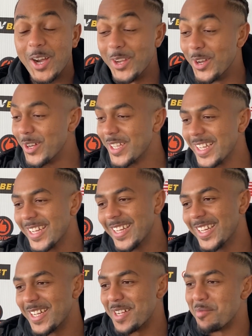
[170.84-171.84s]
I know, yeah.
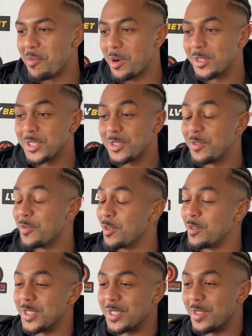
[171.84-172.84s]
I was looking
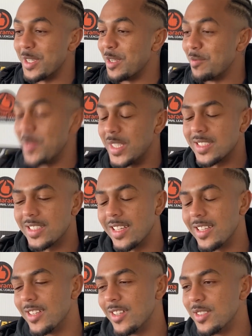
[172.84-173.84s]
forward to
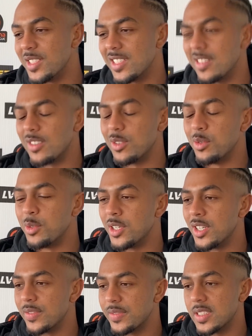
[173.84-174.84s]
yesterday, you know, it got called
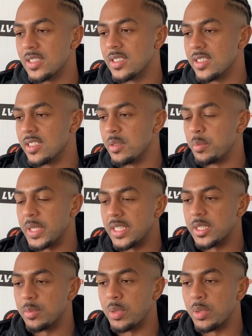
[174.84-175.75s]
off because of the pitch.